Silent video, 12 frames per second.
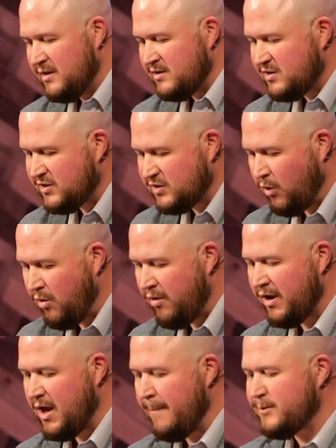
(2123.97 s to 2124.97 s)

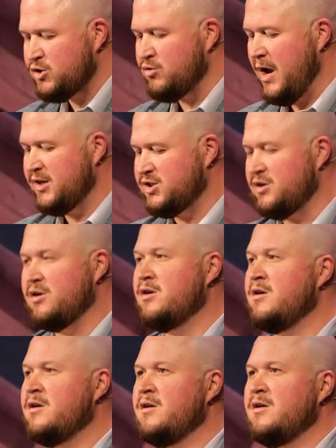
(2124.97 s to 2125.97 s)
storing up
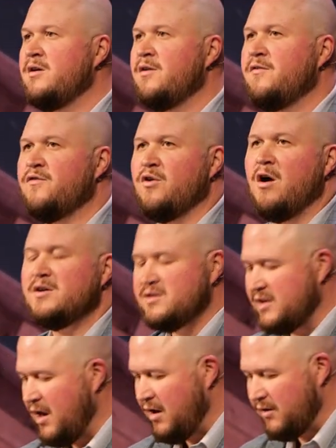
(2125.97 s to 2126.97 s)
treasure for
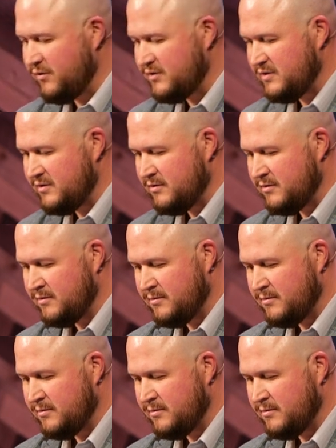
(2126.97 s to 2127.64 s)
ourselves